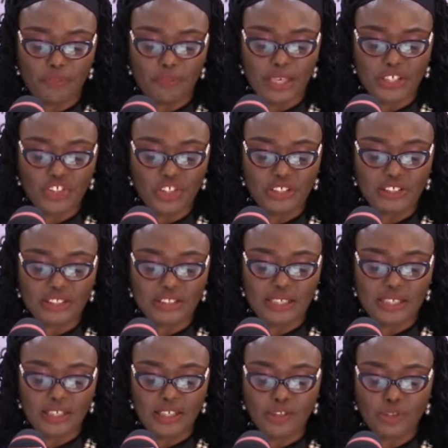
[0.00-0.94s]

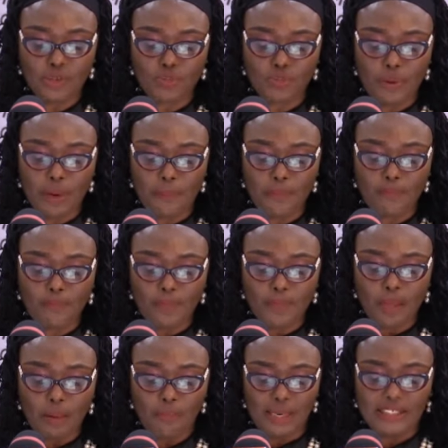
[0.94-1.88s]
emergency against rape
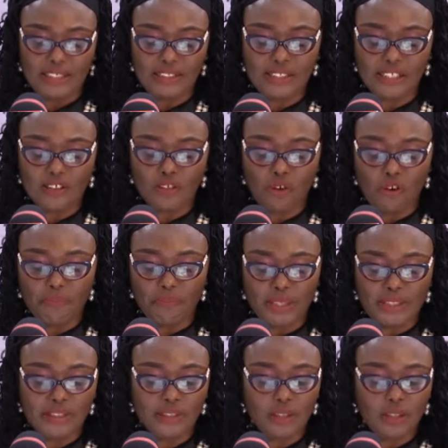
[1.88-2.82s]
by state
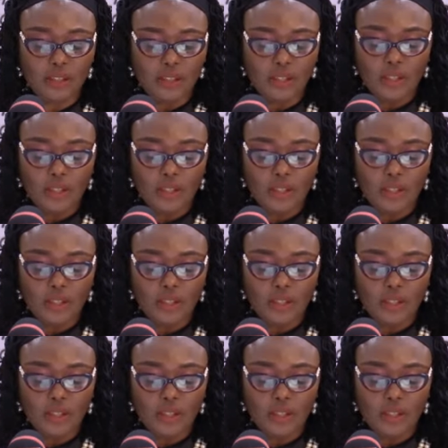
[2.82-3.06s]
governments,